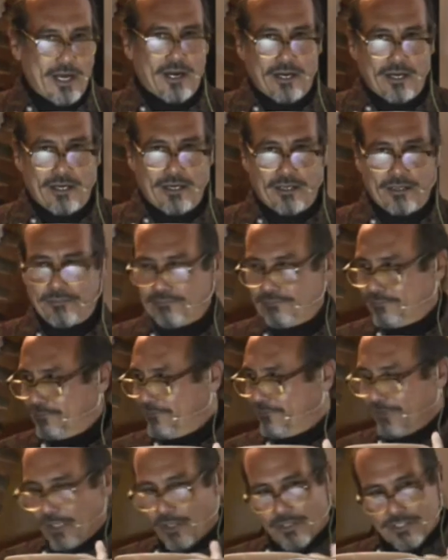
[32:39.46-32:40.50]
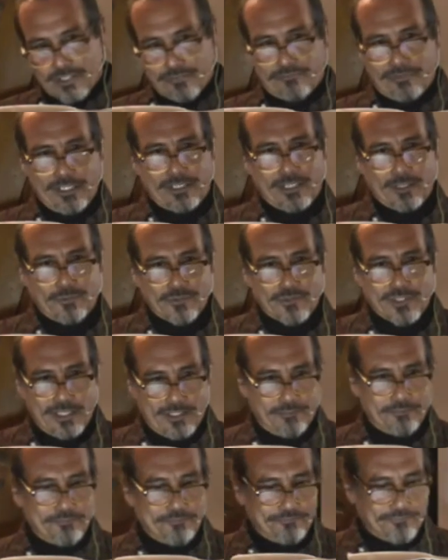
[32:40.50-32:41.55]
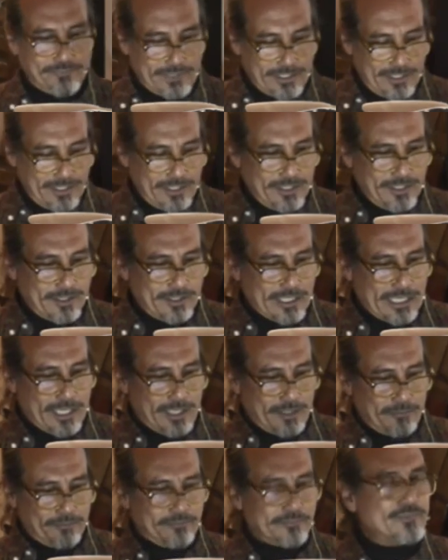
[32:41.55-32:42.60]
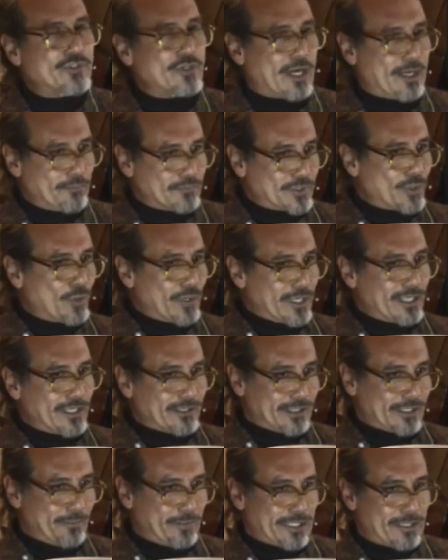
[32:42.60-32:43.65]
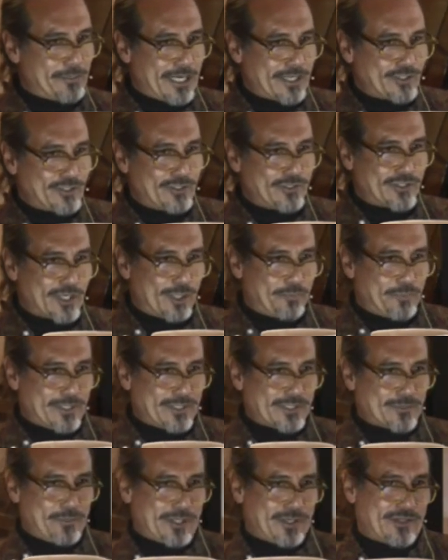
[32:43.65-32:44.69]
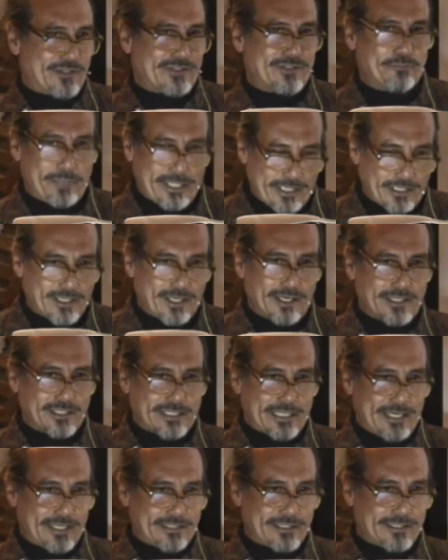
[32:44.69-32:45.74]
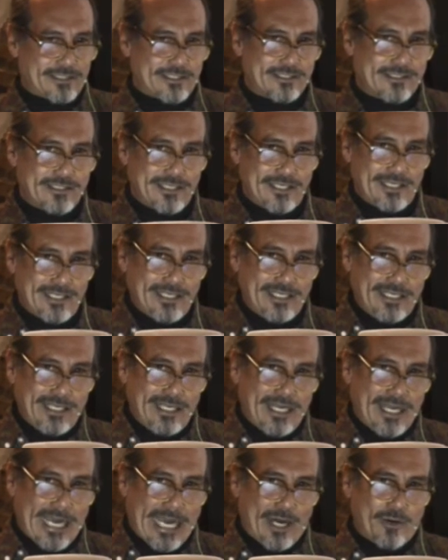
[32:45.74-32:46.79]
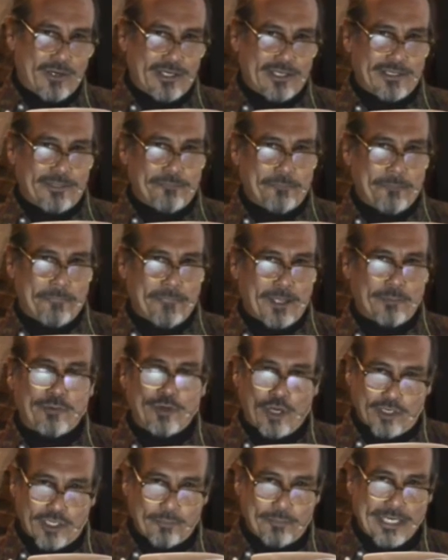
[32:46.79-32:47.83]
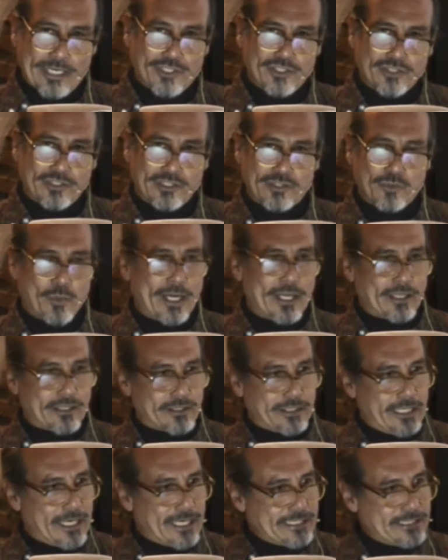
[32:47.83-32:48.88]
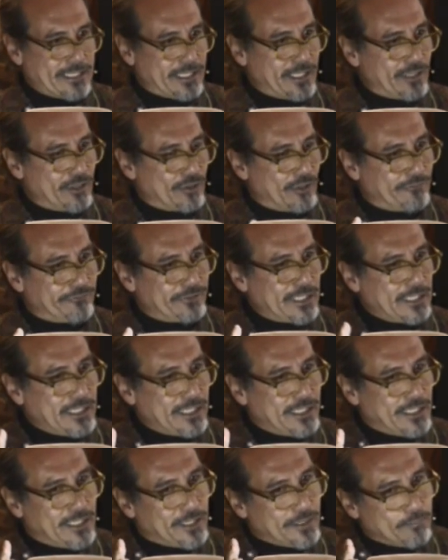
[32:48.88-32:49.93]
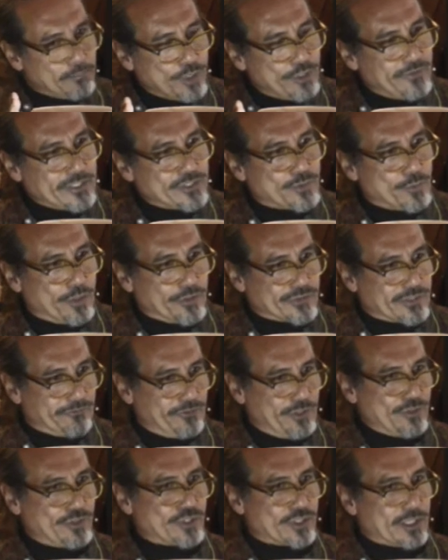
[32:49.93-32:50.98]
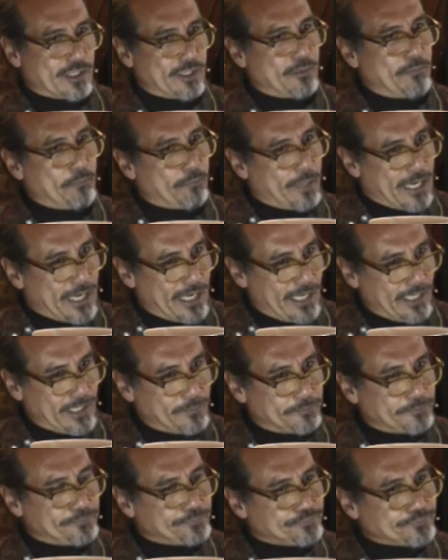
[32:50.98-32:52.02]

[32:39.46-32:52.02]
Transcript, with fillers: our philosophy comes in. Um, so I'm talking a little bit about utopias because being an architect, it is our preoccupation as well. The idea of moving towards the future by